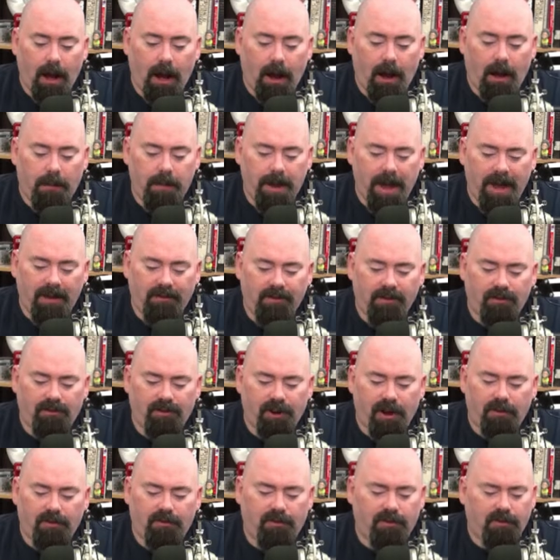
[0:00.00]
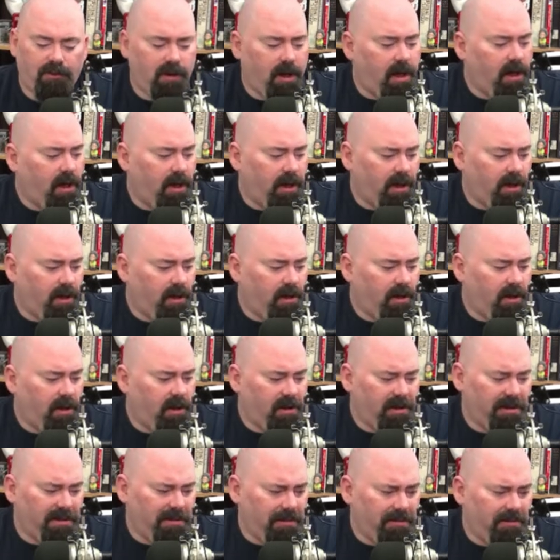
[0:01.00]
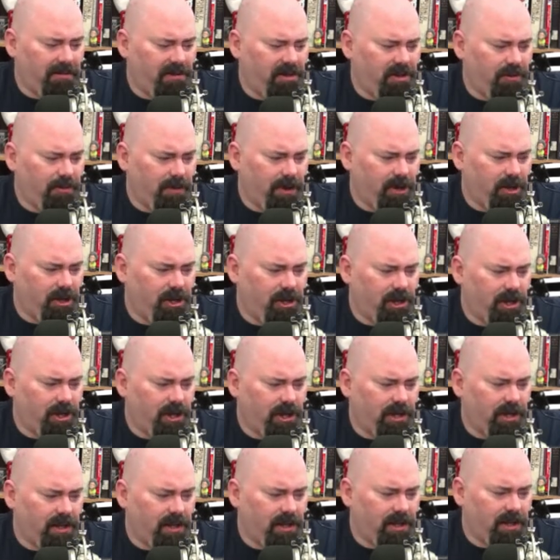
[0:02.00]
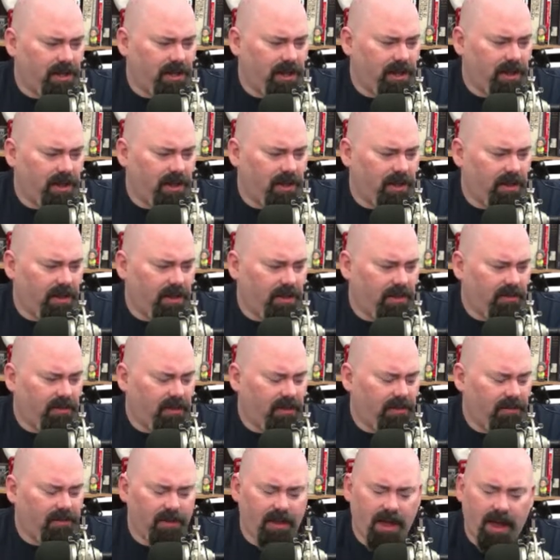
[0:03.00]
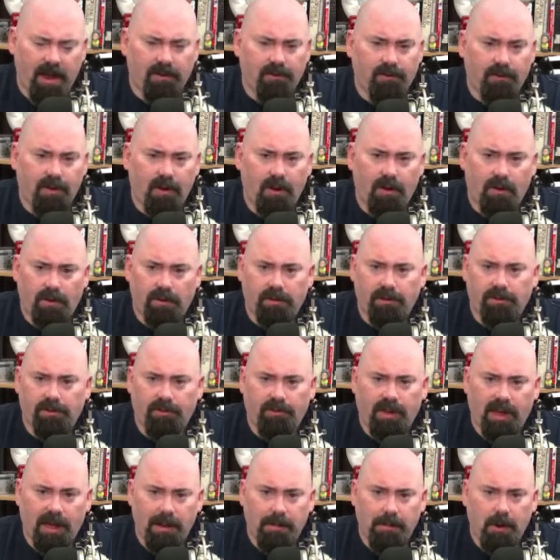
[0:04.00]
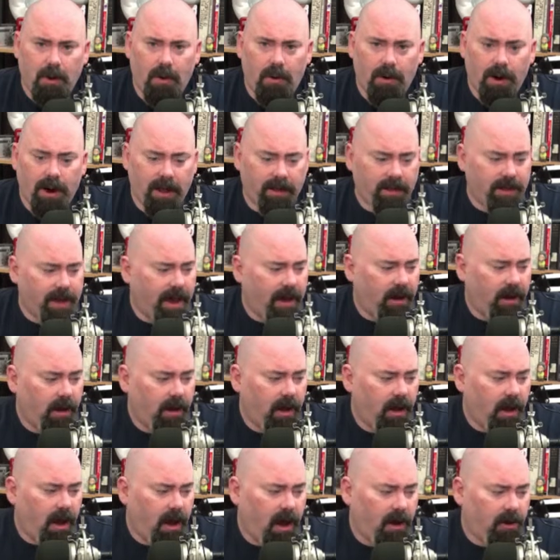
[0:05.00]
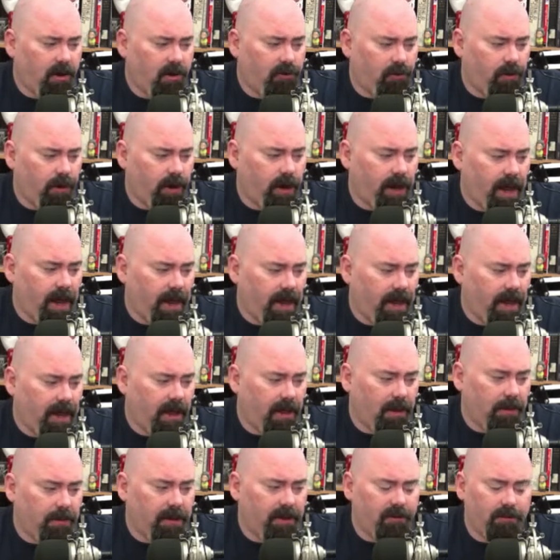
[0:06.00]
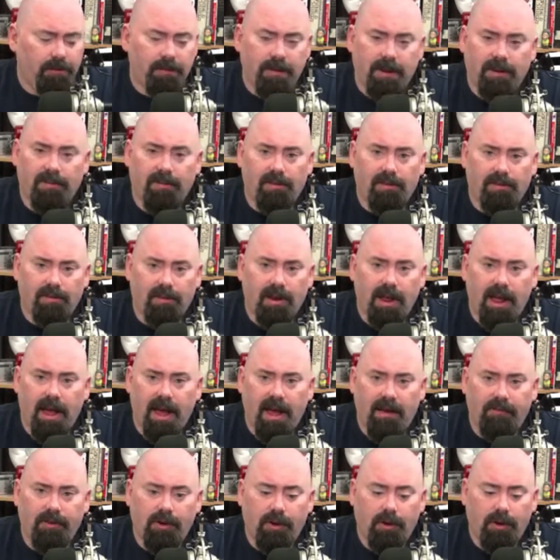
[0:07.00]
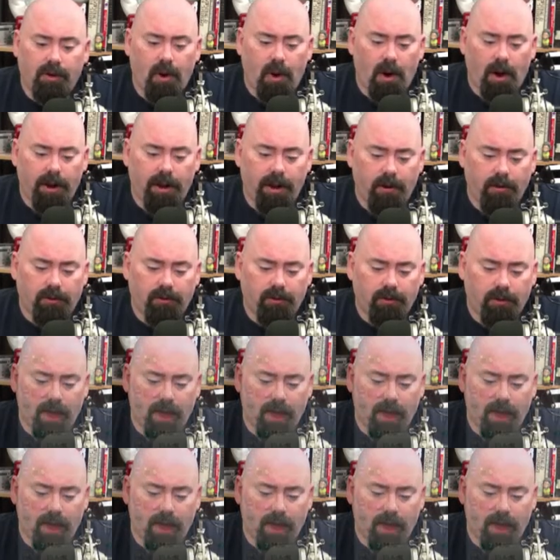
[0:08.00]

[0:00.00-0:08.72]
Hasn't changed too much in since then. So I'll just keep going at that. 128 kilobits means it's going to have good audio to